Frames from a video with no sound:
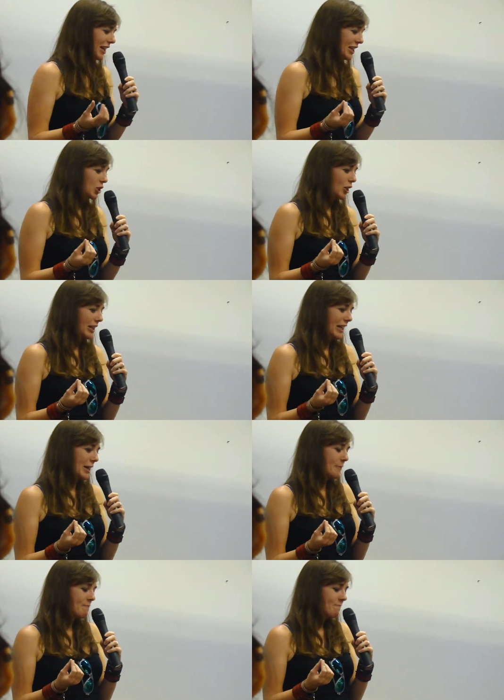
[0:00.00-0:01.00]
I like to write
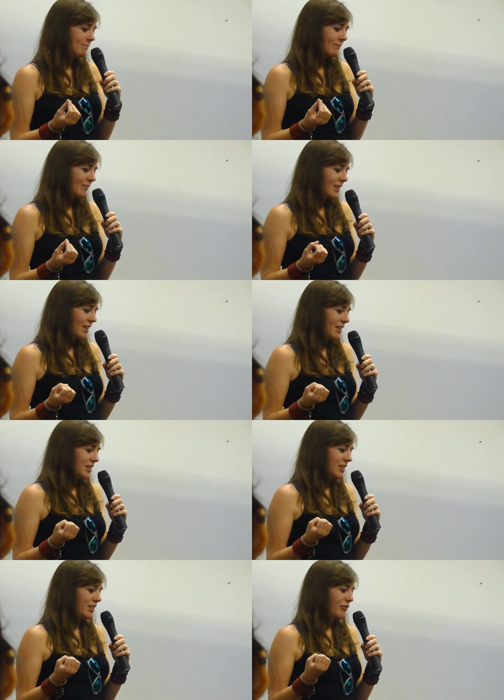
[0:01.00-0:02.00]
like
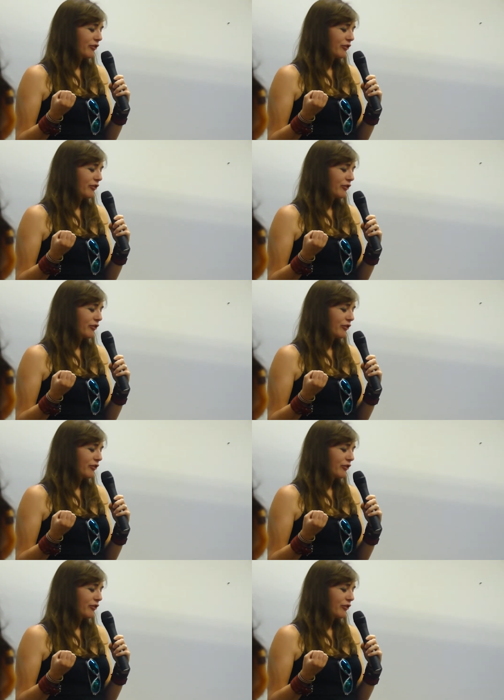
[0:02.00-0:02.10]
the